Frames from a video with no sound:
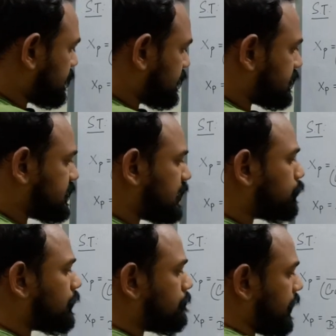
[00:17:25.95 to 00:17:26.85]
The D
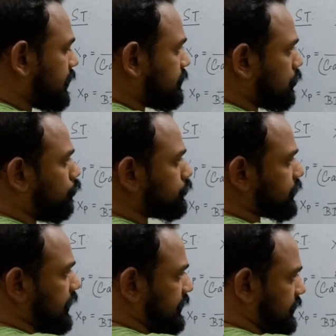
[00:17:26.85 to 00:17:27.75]
will make it a
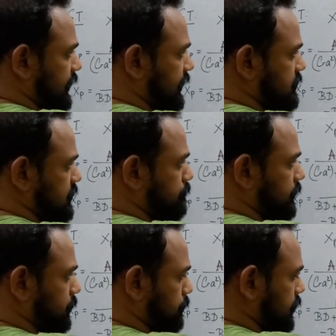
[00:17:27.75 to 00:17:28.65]
cosine AT
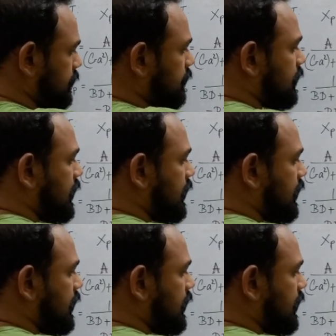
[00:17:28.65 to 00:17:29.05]
plus B,